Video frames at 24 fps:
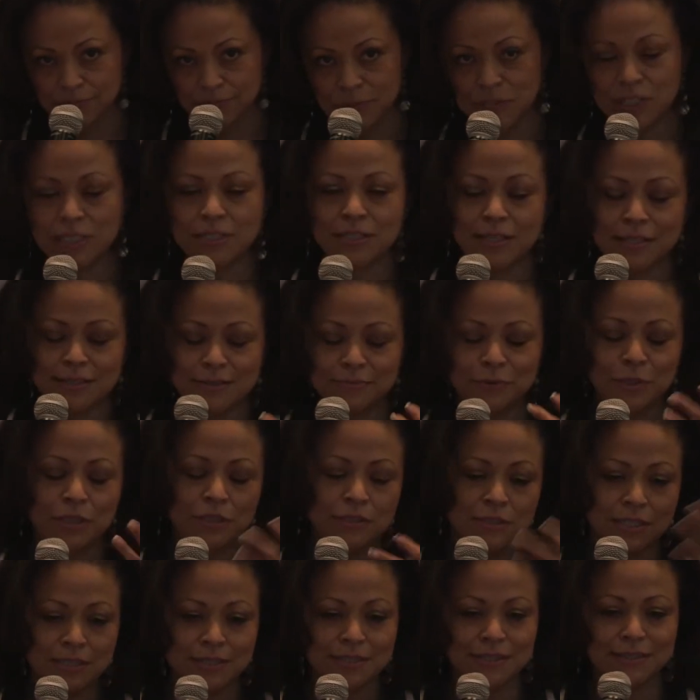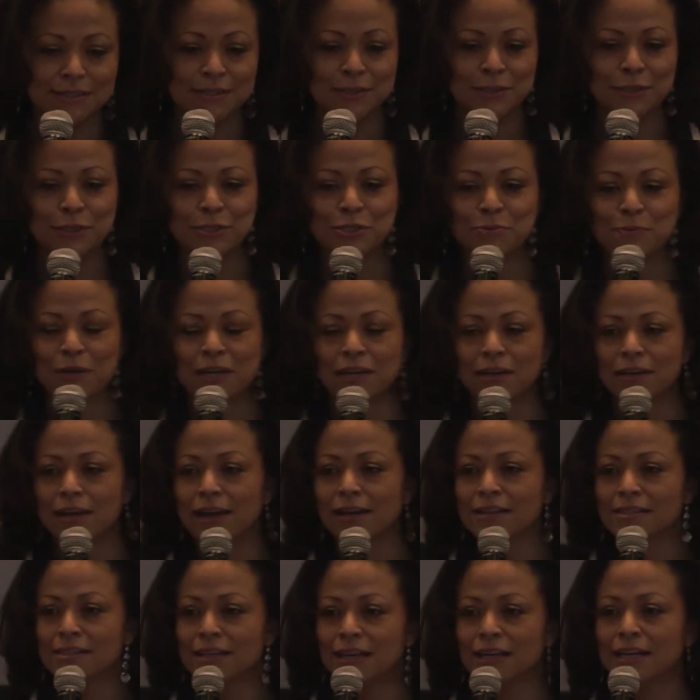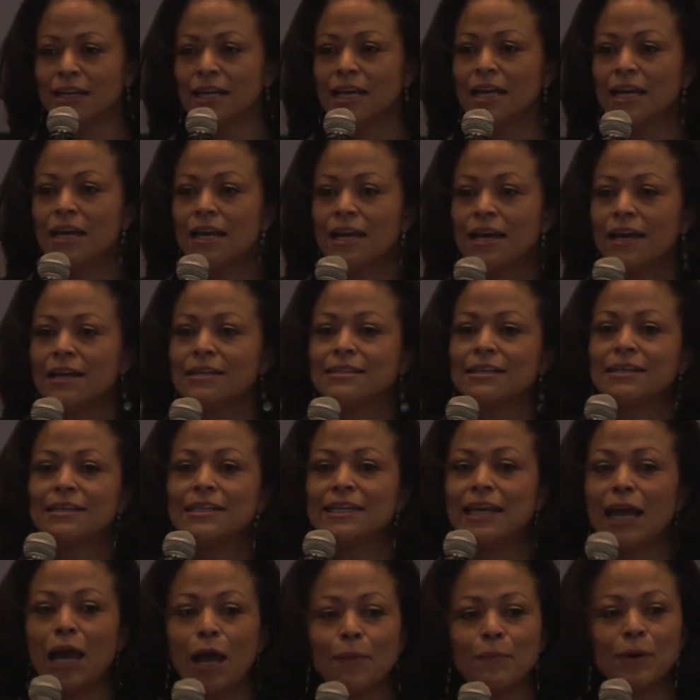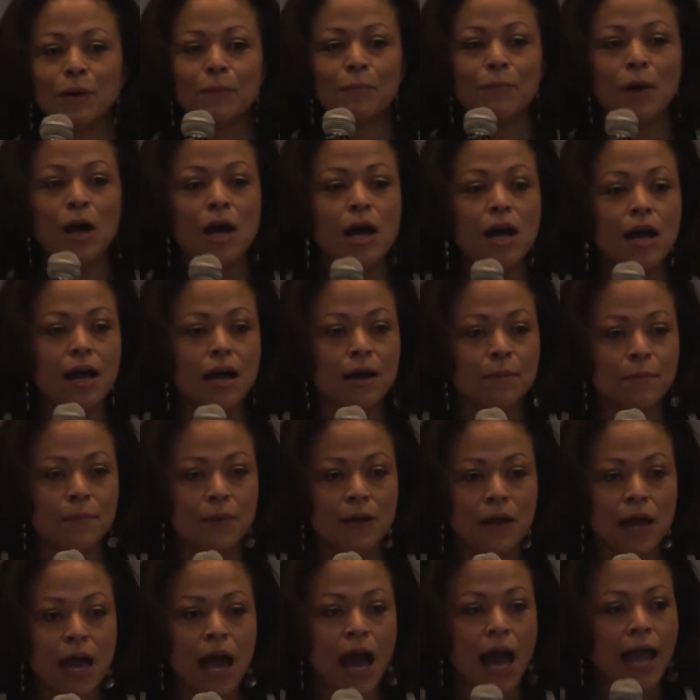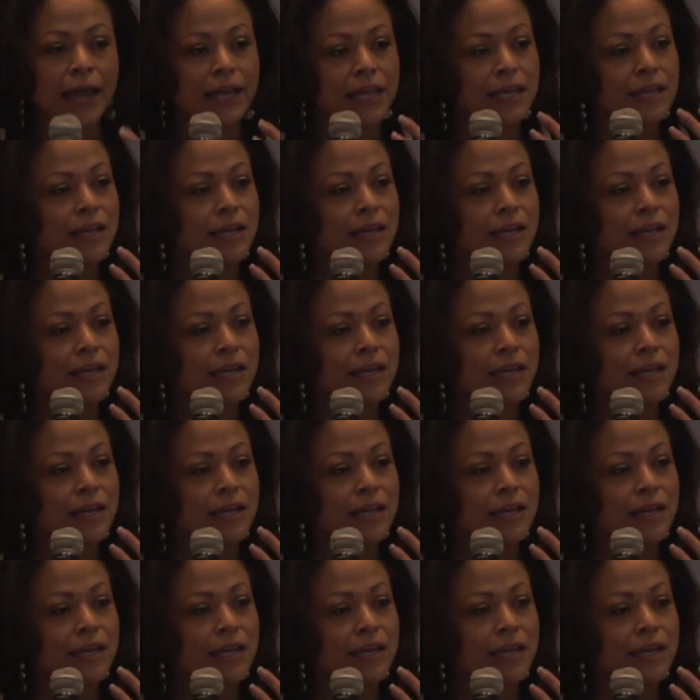She said in her Jamaican accent. I said, yeah, but Mom, I can